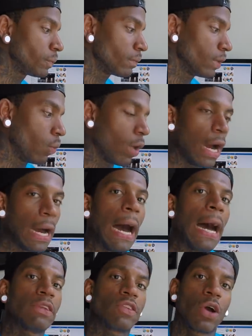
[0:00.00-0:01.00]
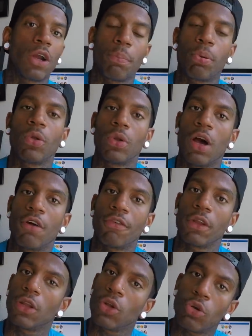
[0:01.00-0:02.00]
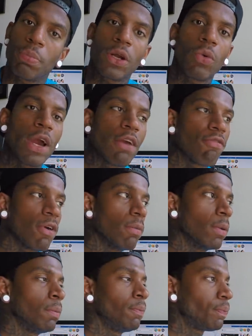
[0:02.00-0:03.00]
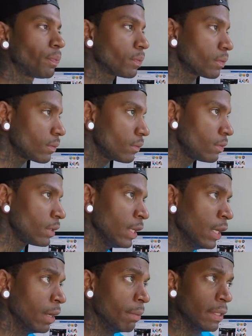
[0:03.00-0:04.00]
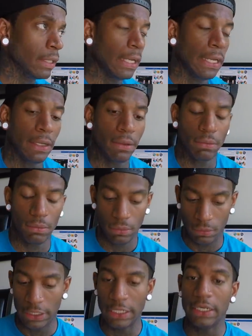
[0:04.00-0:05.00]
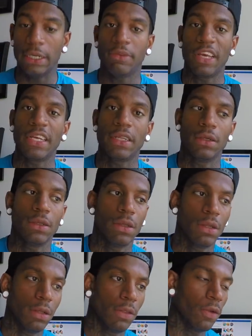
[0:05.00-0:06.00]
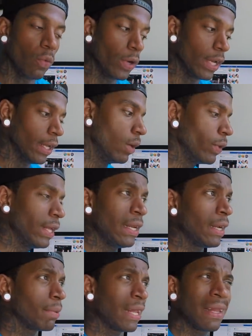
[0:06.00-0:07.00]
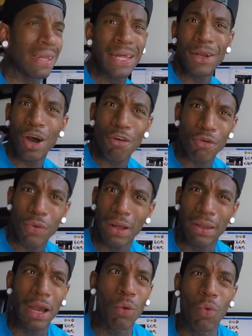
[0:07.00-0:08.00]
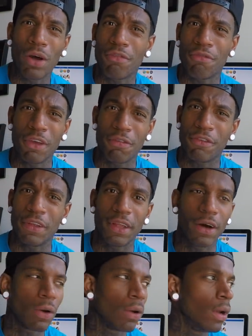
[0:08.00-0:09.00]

where I started pulling off a little bit away from him, and ended up taking the win. We ended up letting off around like 150 though.